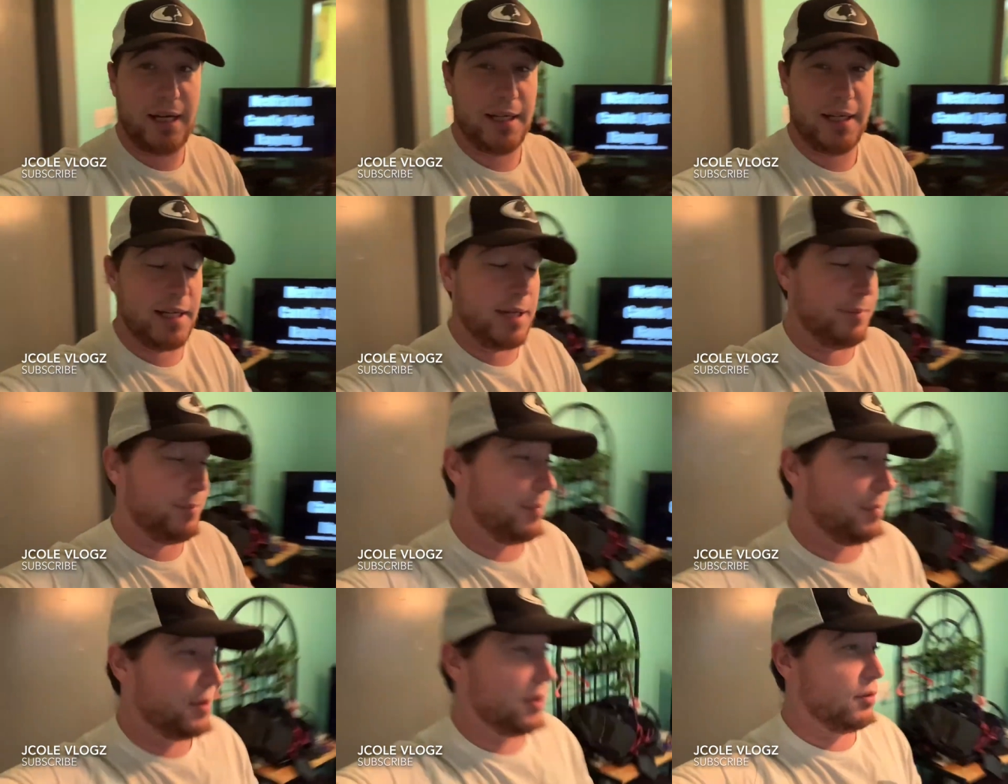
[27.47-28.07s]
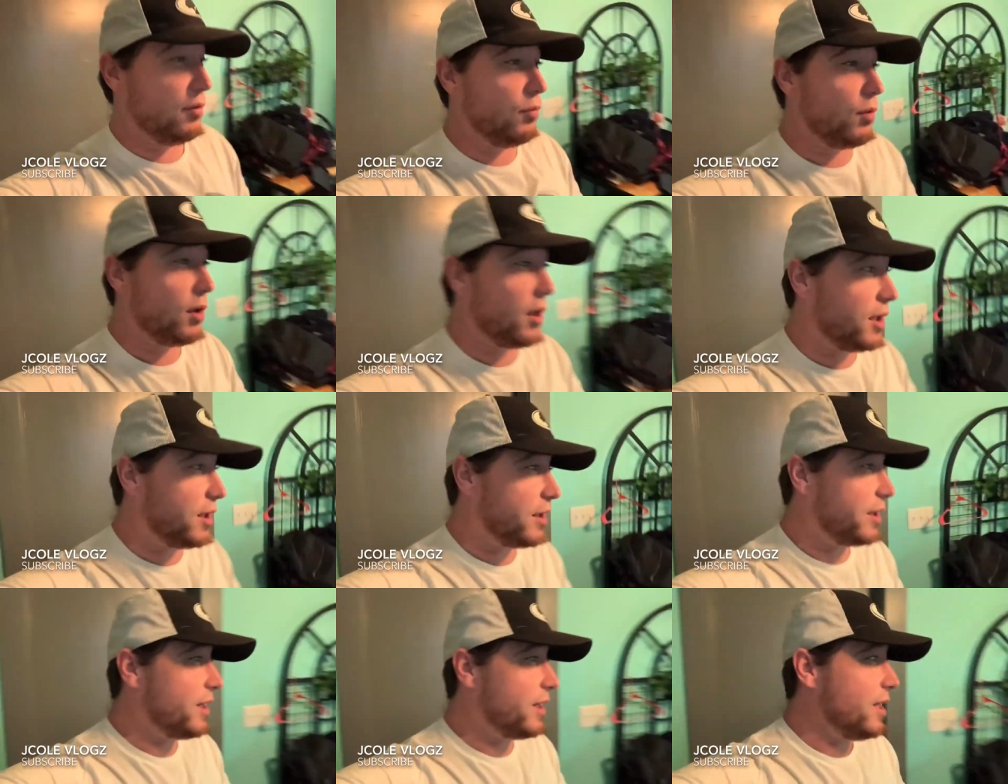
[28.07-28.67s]
Keep up the good
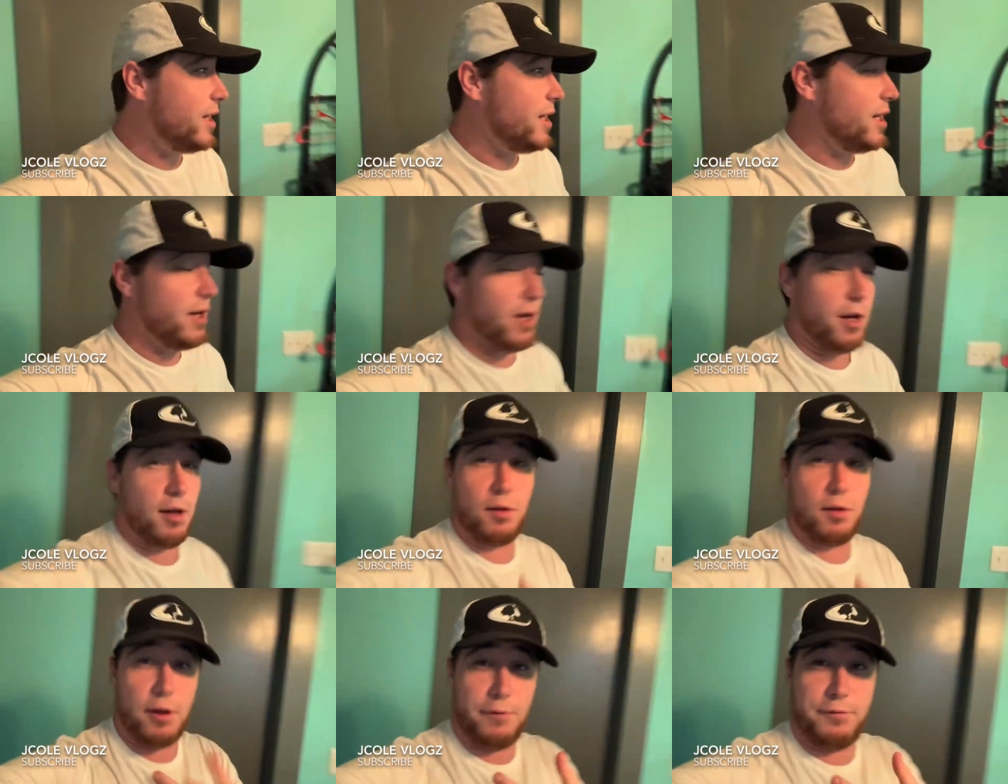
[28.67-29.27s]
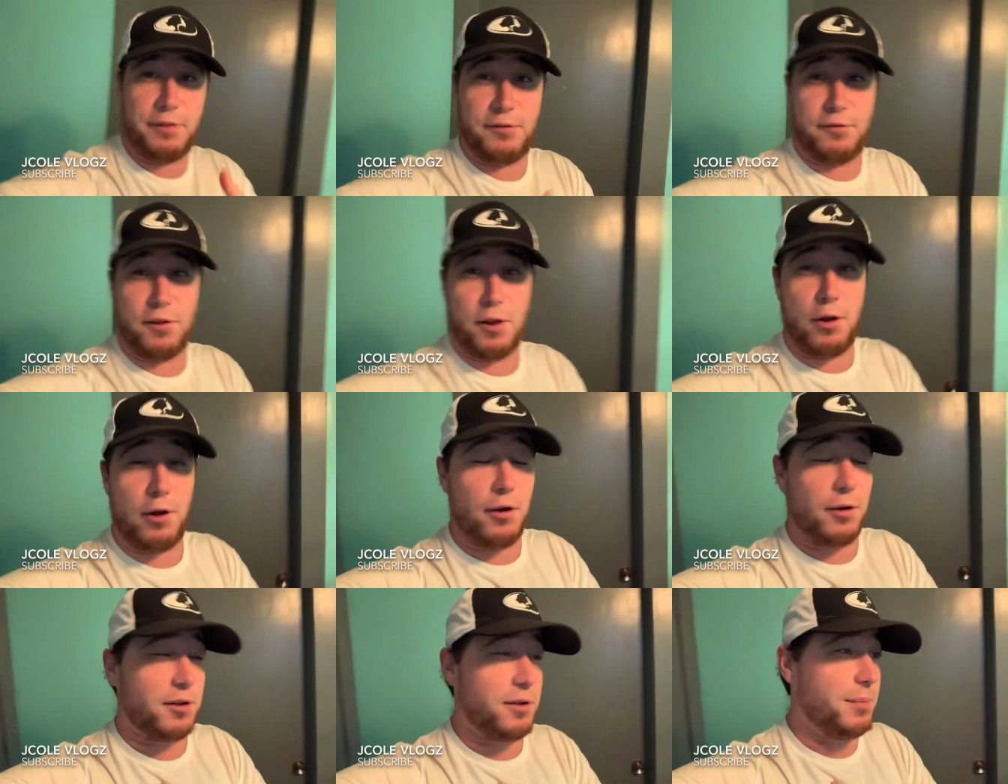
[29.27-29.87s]
work. Uh, love your
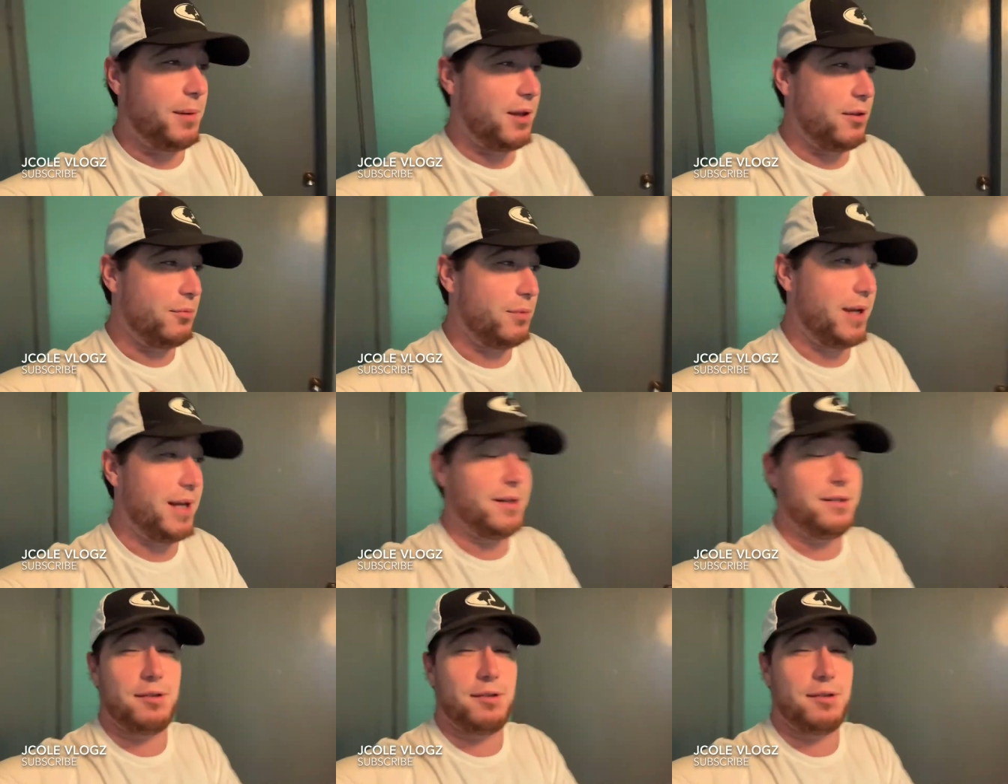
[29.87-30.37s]
vlogs, by the way.